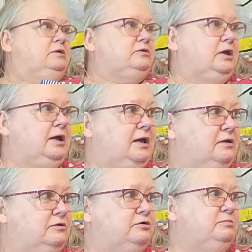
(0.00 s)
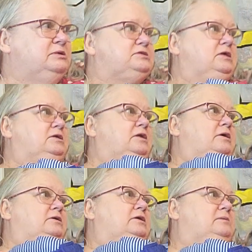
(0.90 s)
Okay, how long you been standing
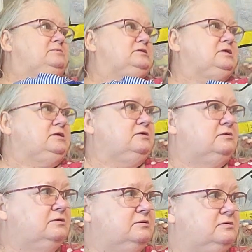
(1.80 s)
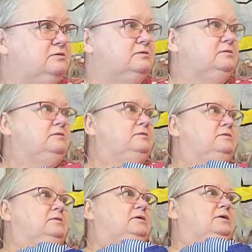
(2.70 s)
there? I didn't even see you. I just
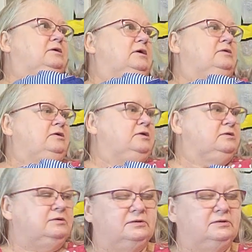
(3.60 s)
walked up here. Okay.